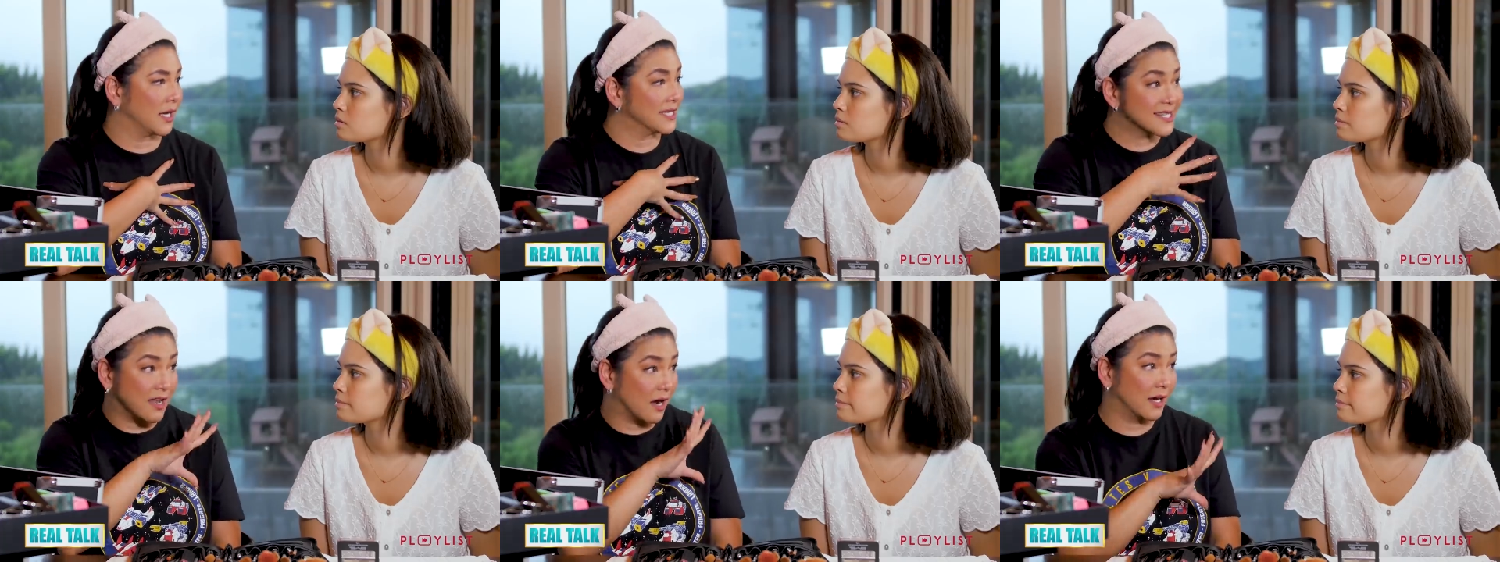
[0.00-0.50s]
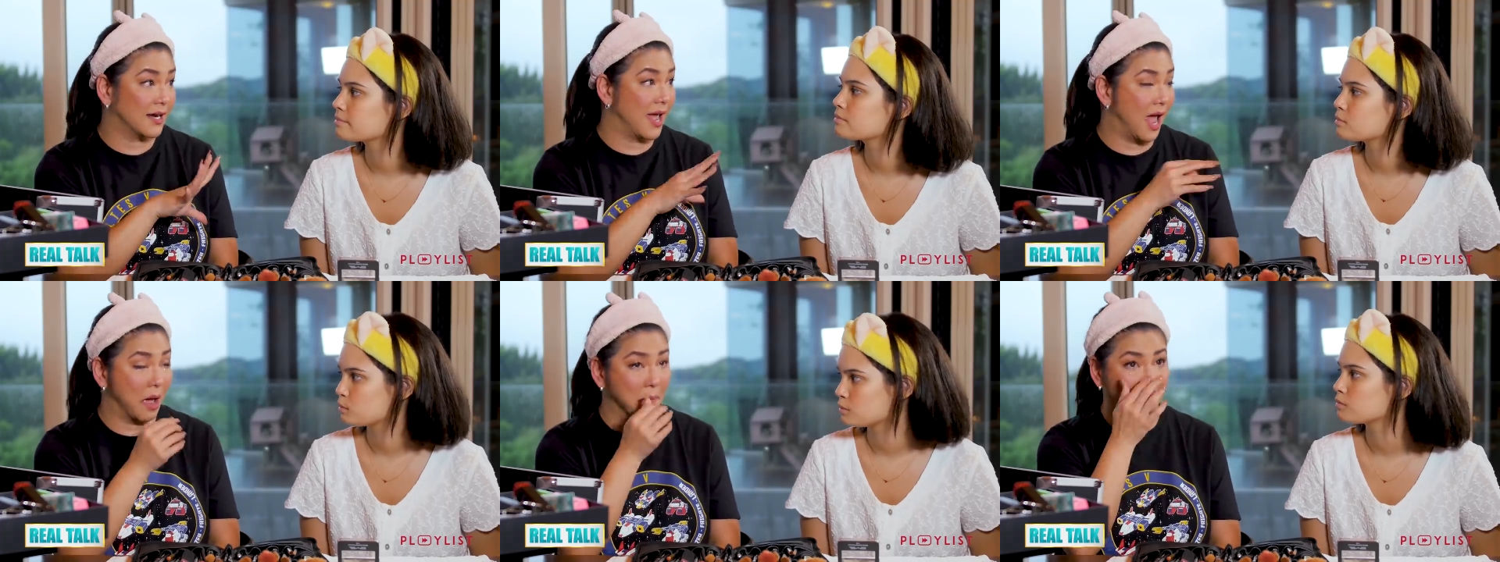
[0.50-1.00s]
Speaker 1: it's not gonna
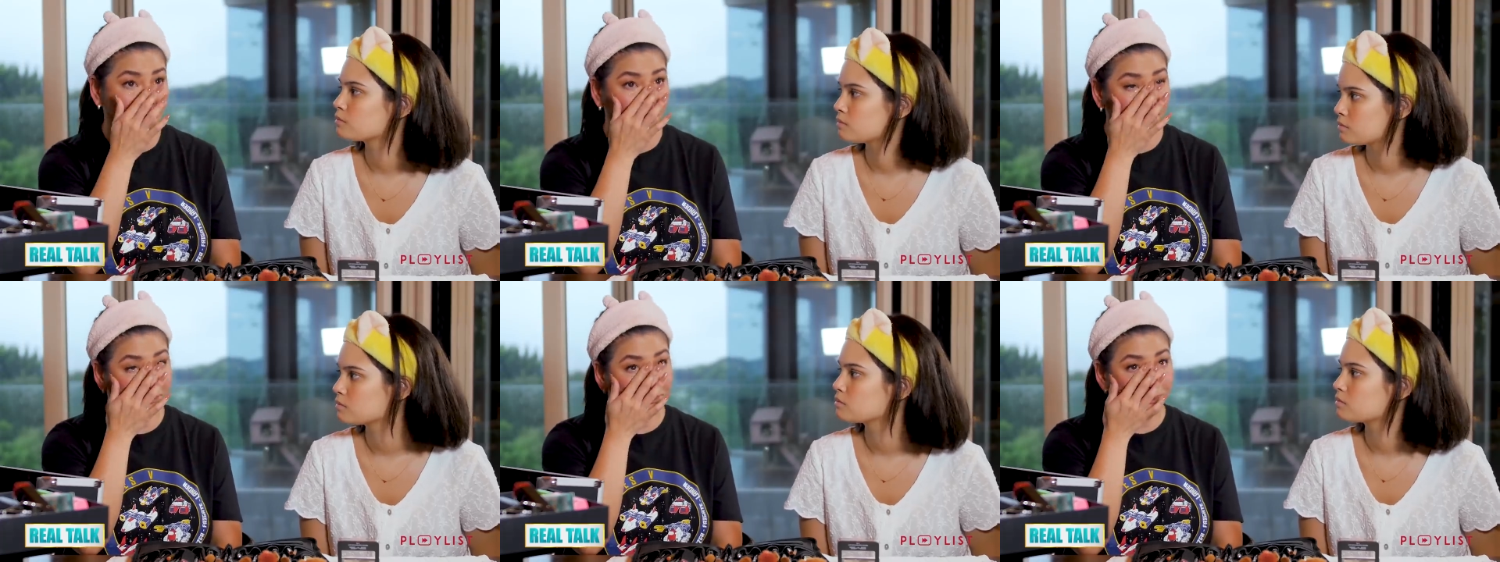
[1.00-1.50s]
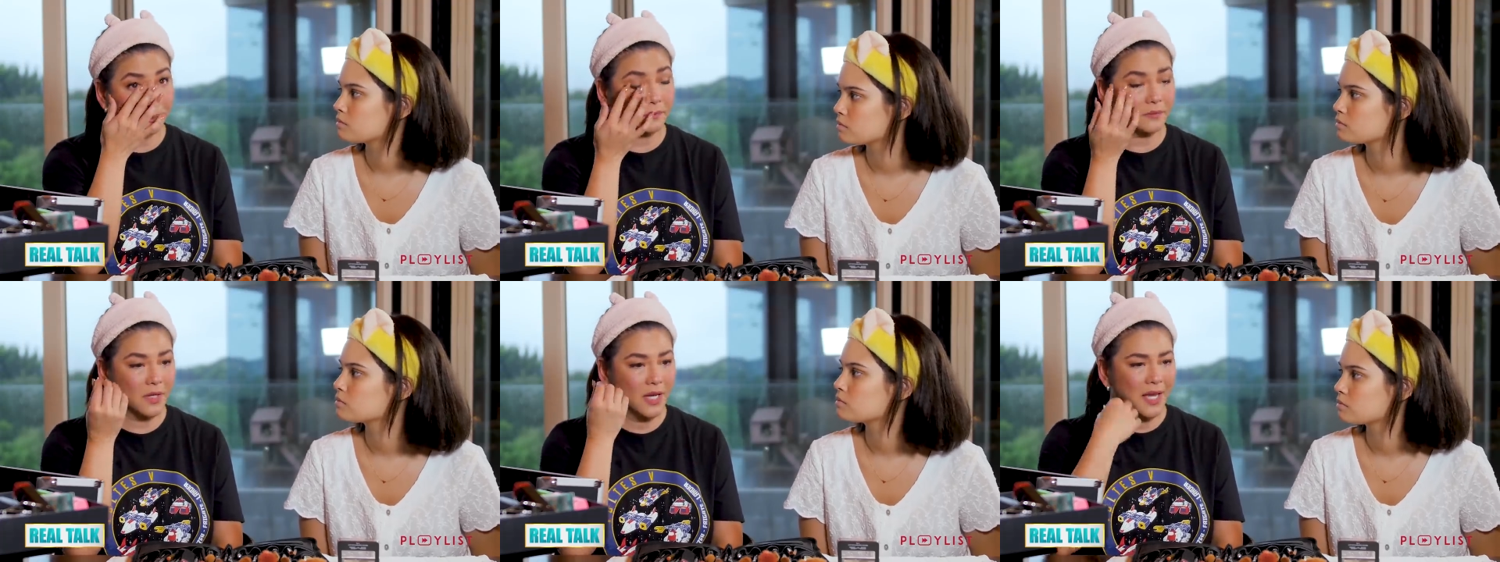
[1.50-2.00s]
happen.
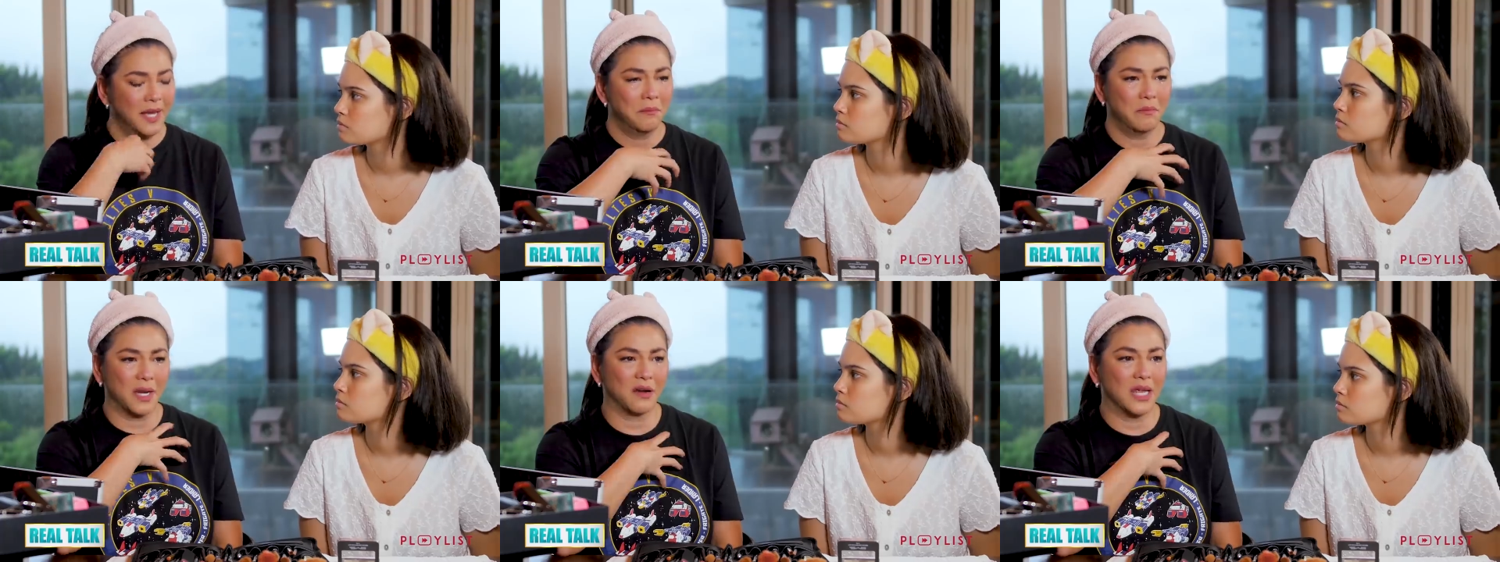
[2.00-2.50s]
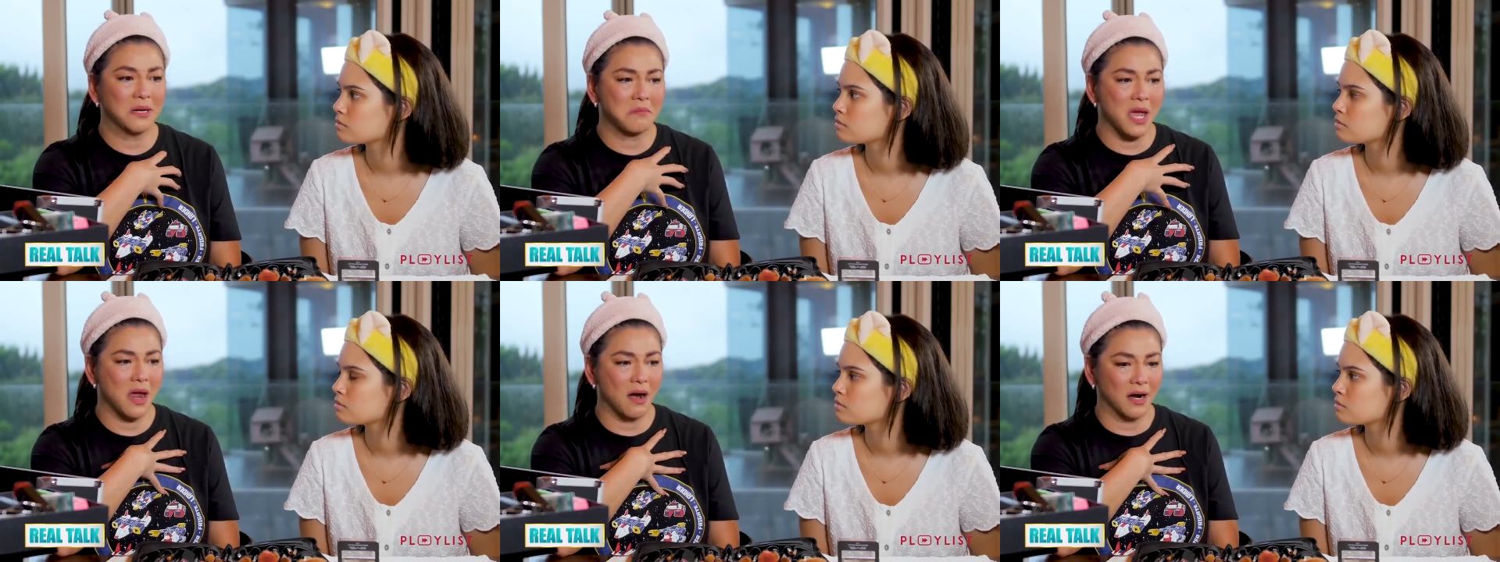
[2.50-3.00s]
Pero in
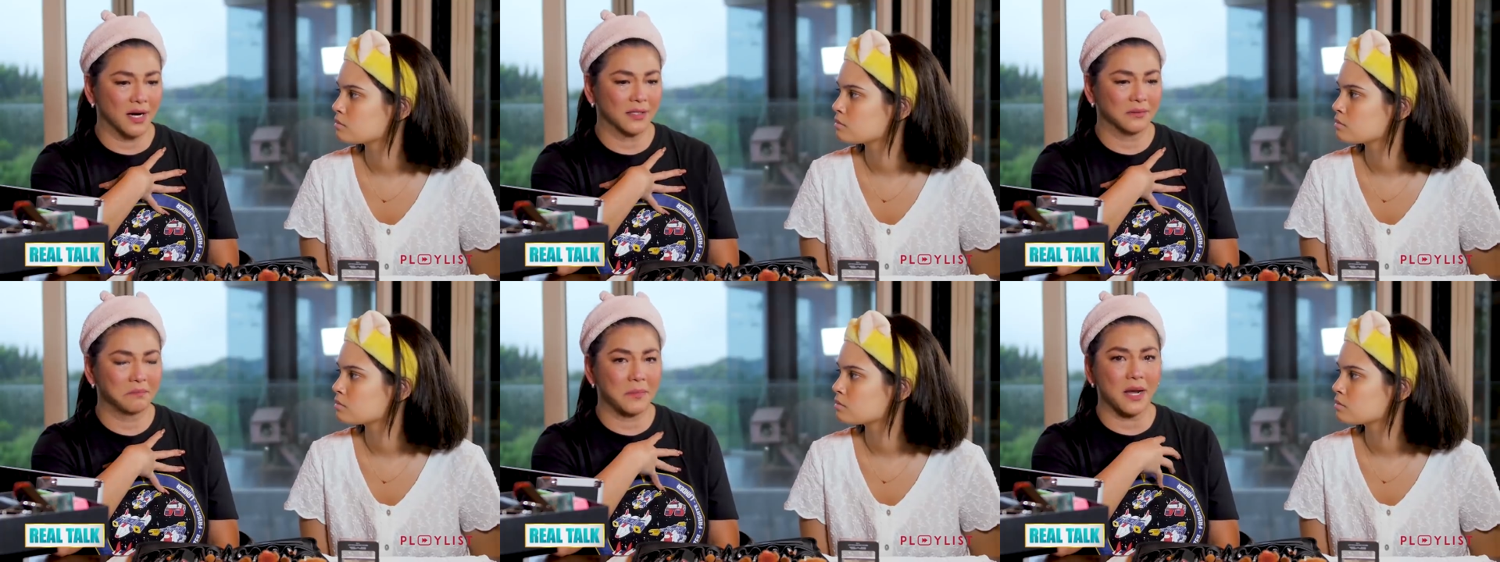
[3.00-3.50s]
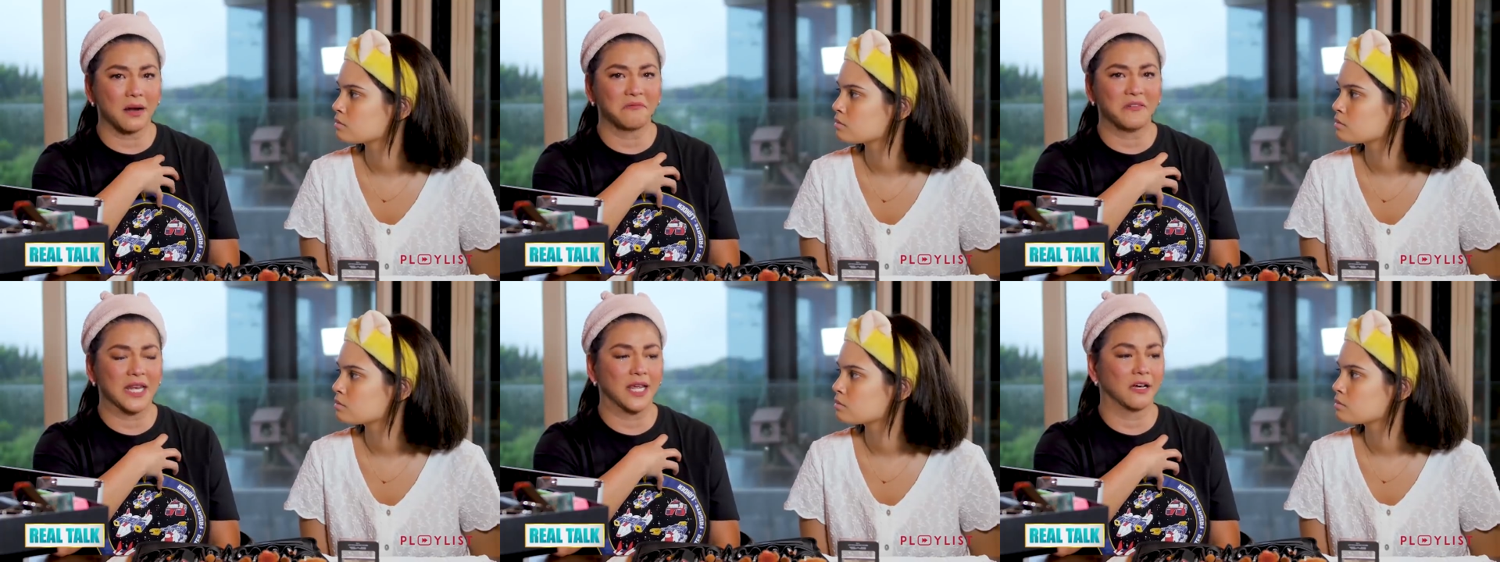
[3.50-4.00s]
my heart, parang
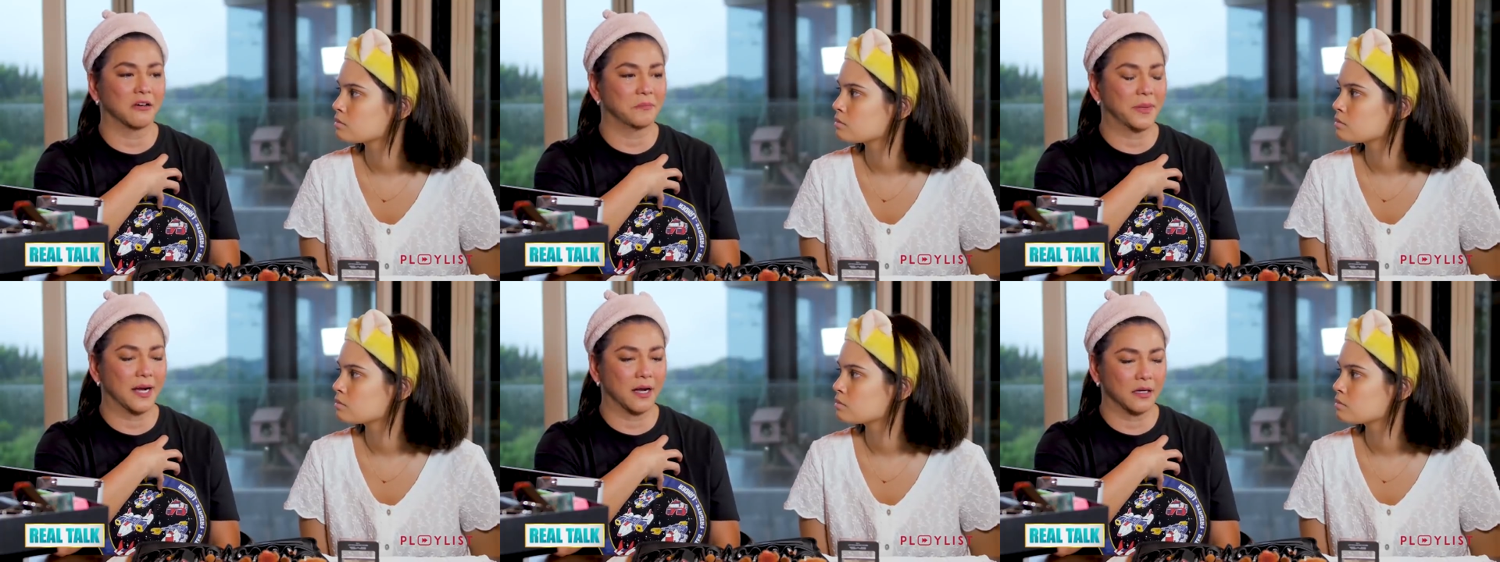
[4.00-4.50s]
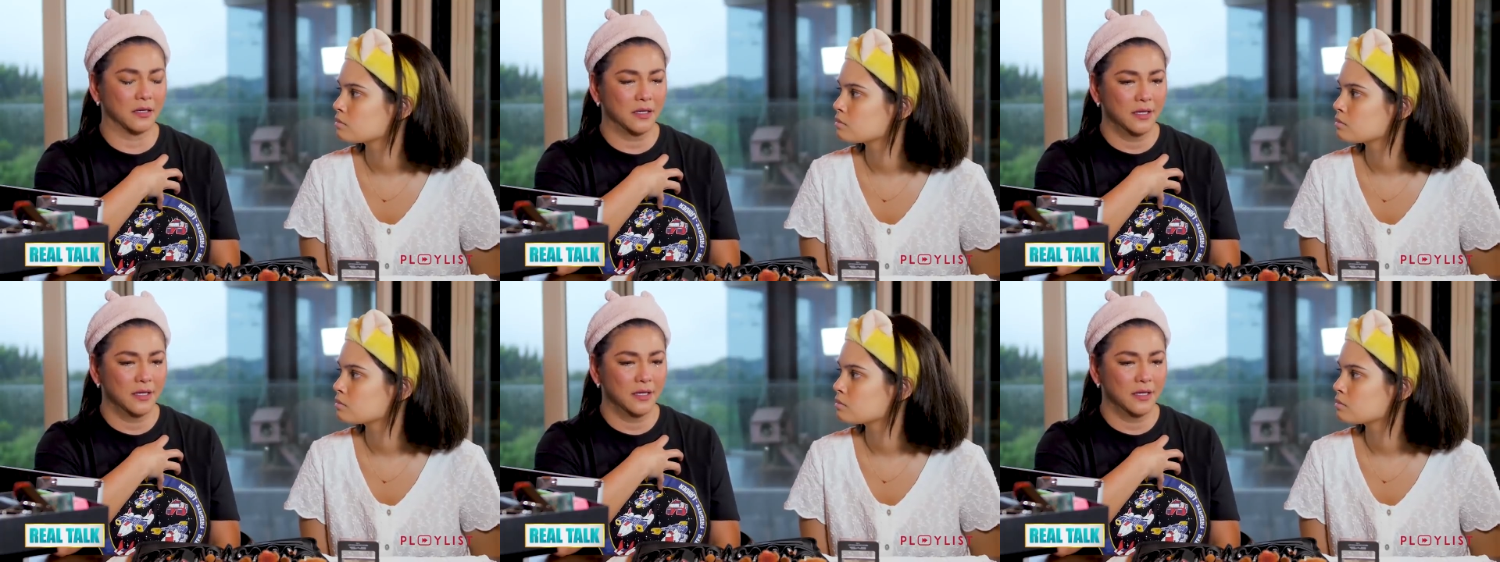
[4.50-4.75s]
feeling ko, parang